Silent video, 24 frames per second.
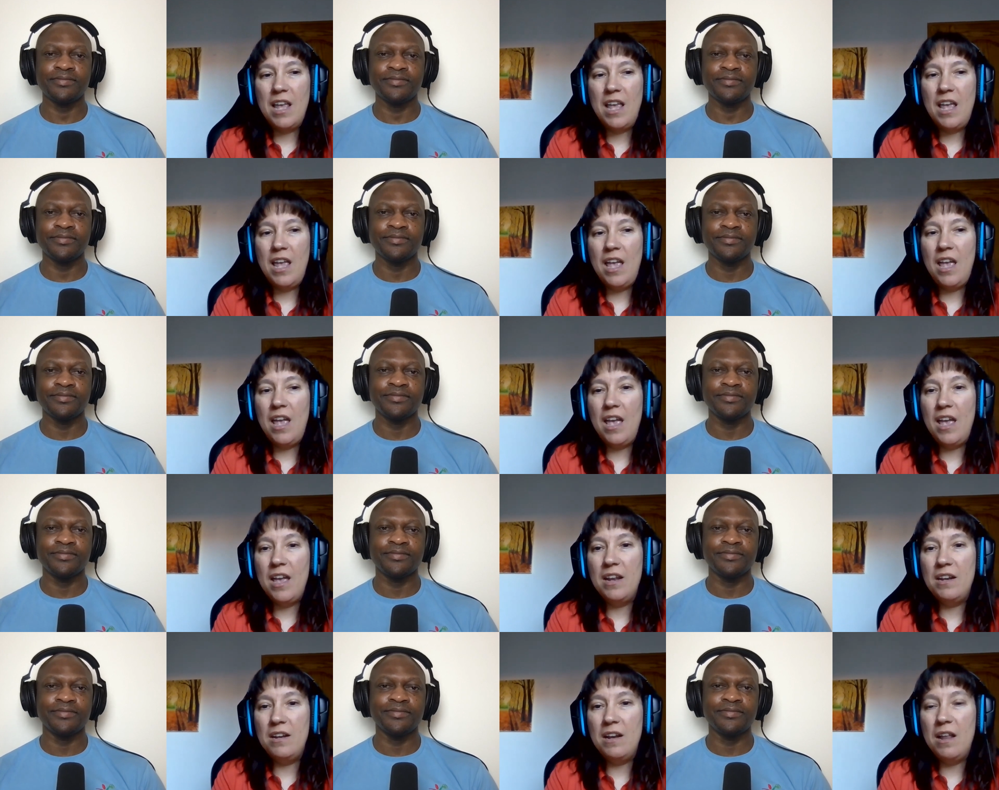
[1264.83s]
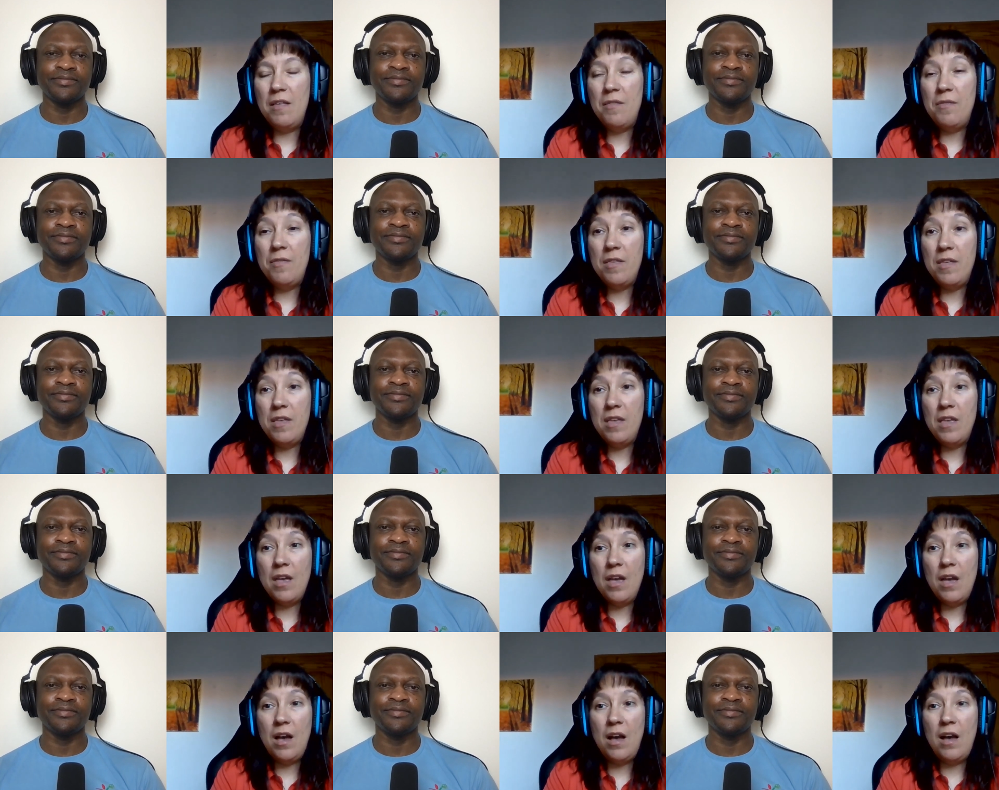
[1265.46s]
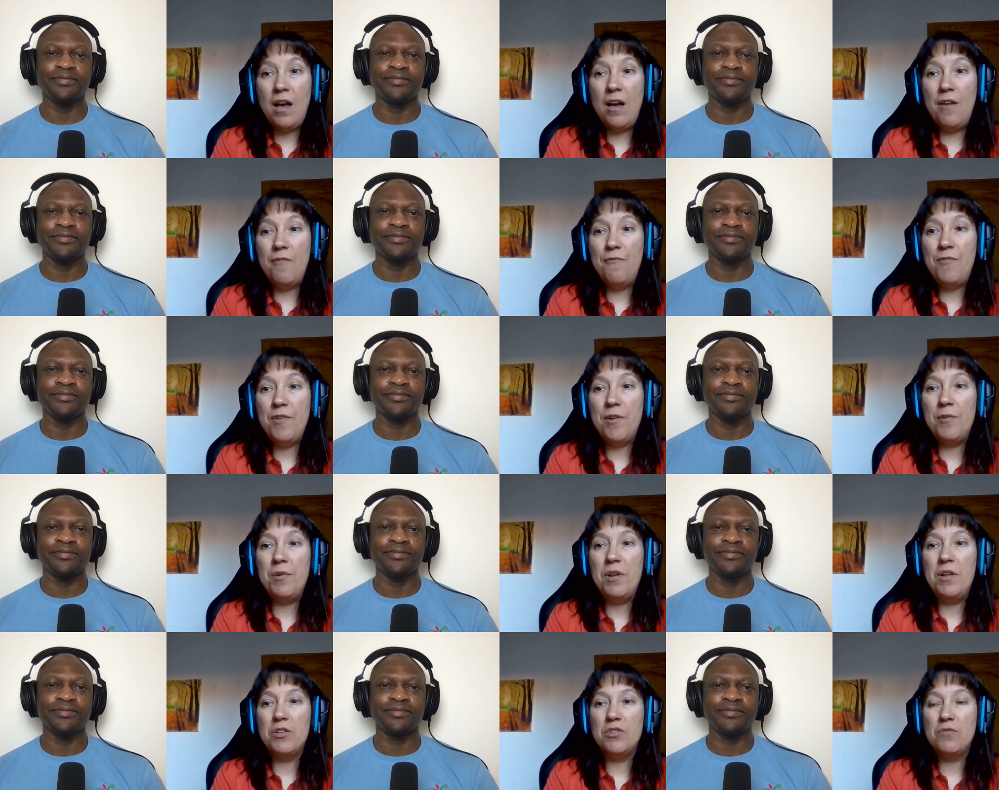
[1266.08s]
Speaker 1: in the uh,
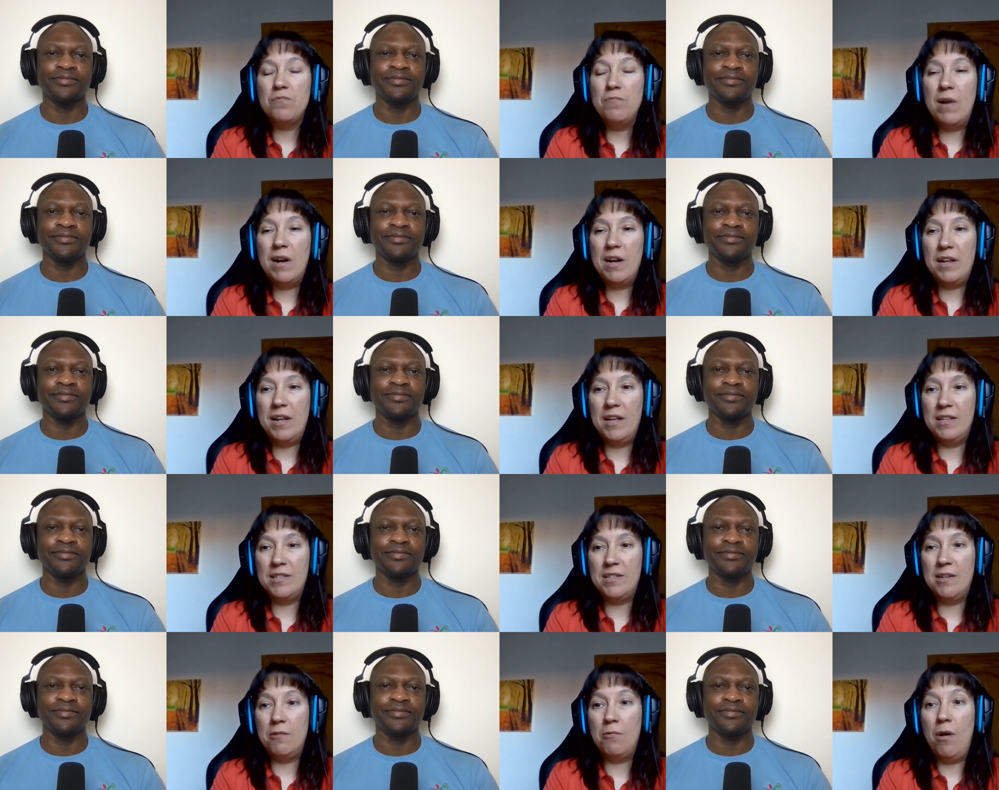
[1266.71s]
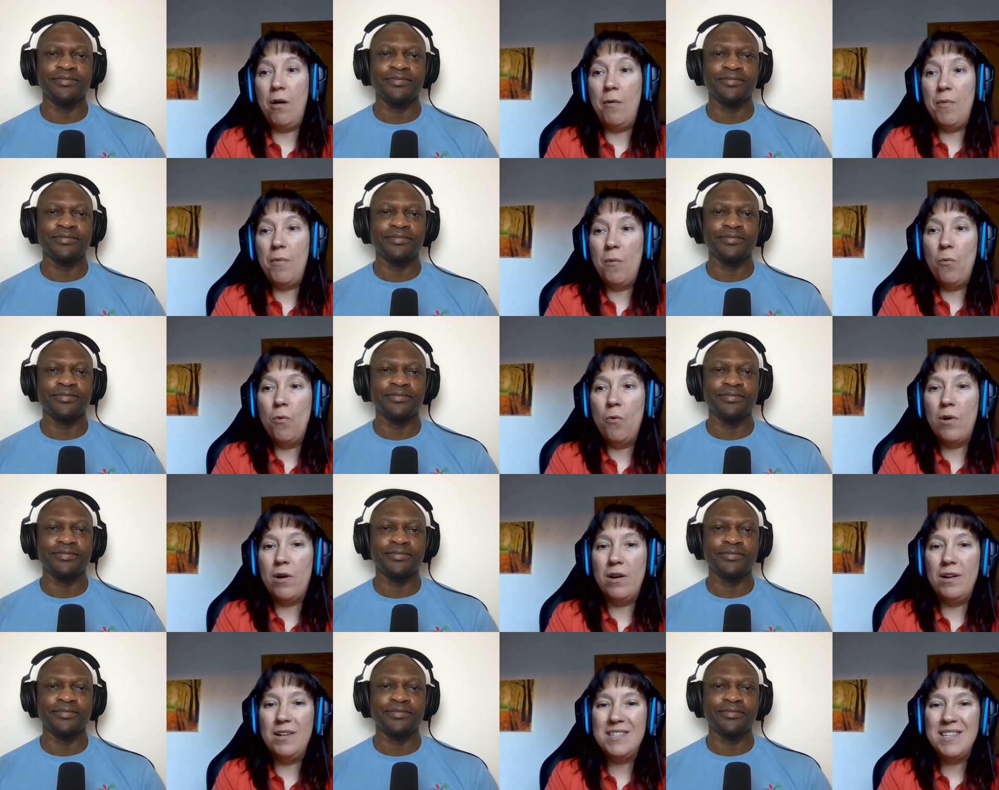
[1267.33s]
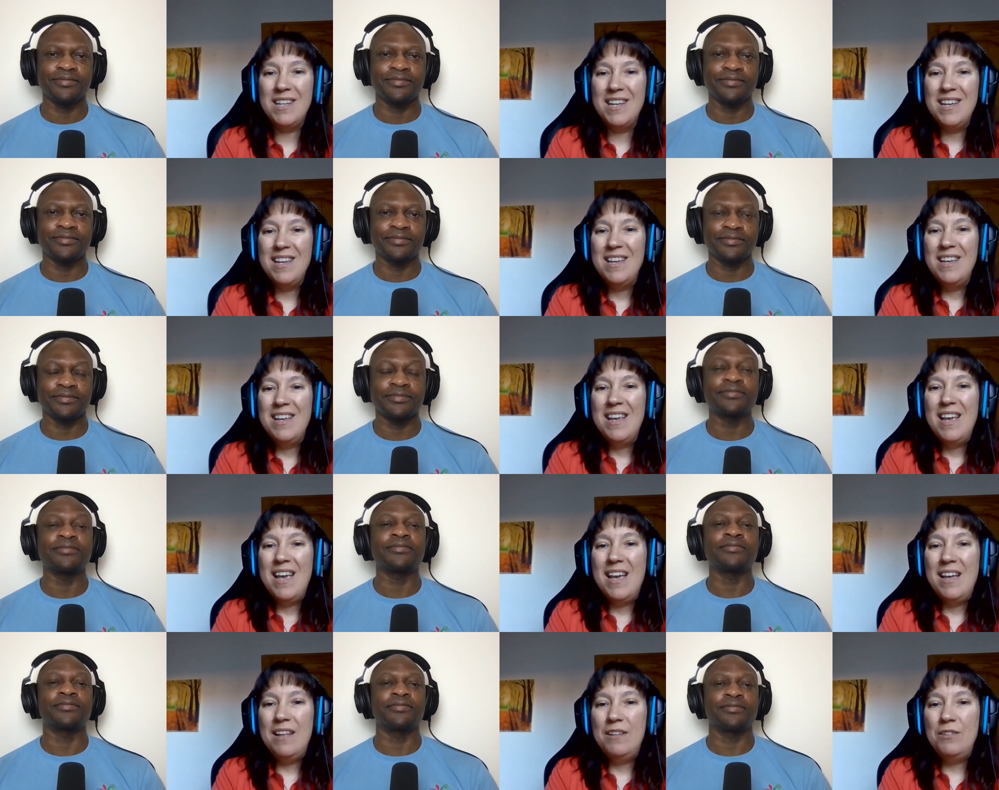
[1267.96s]
various markets around the world.
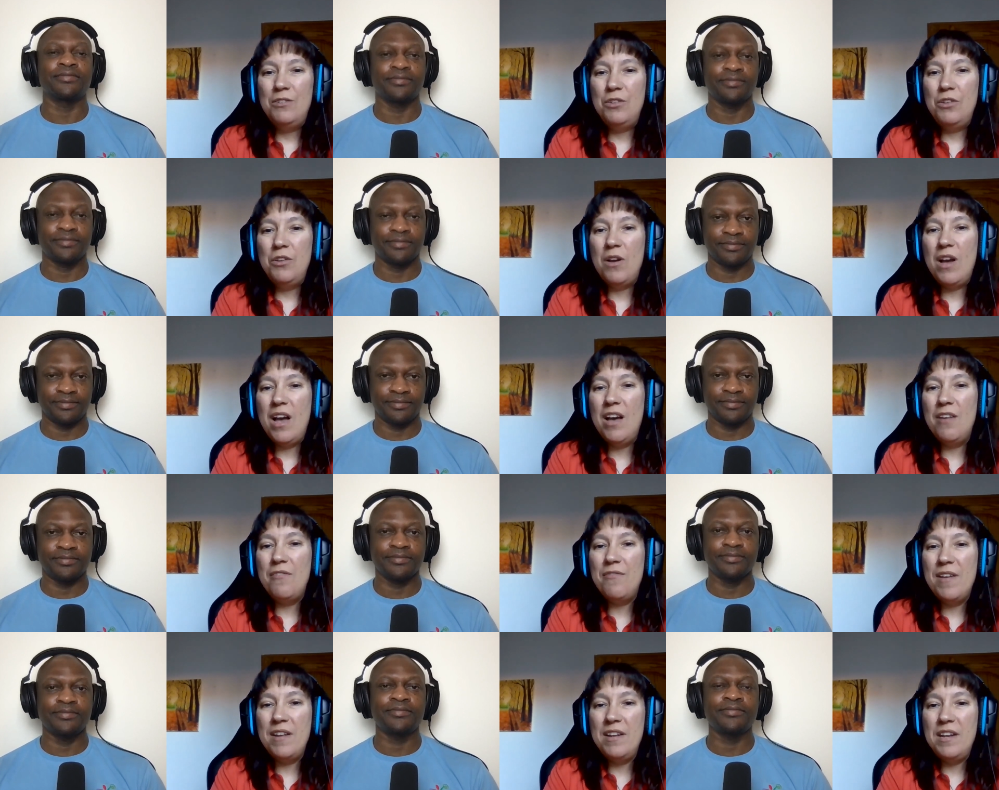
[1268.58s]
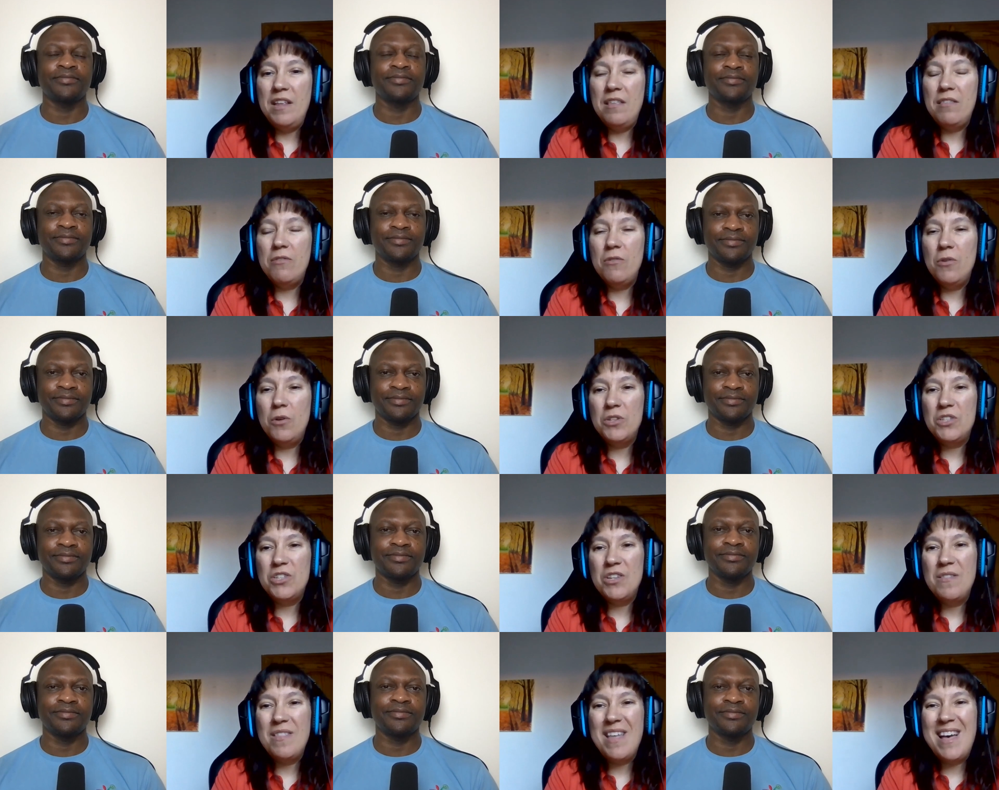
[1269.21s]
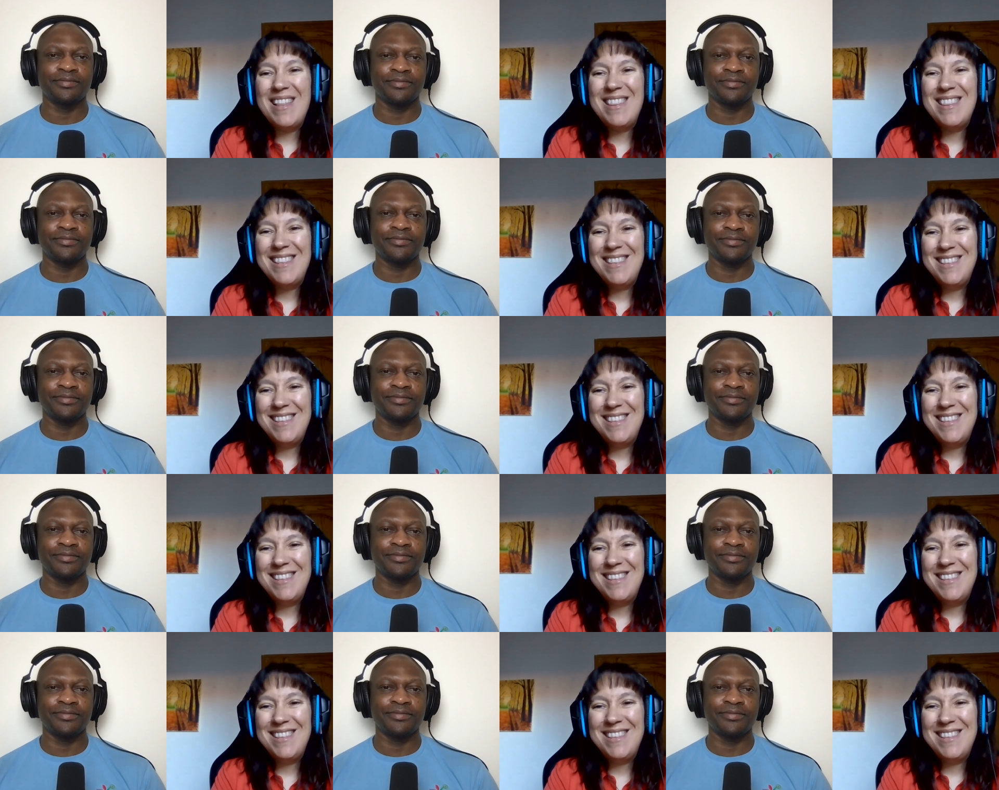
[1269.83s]
Do you have any thoughts on that?